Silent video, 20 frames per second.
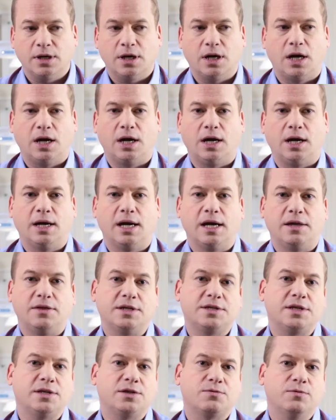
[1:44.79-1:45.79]
and
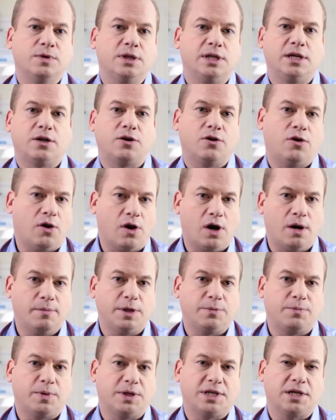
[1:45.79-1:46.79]
this is really
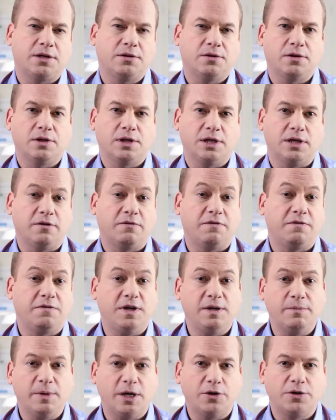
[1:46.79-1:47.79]
common, particularly in
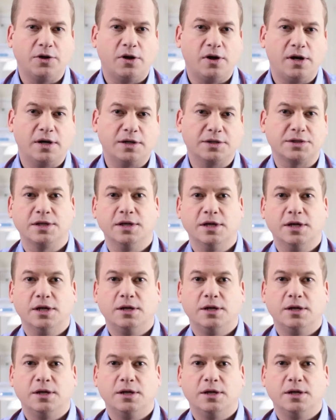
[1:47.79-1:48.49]
female dogs,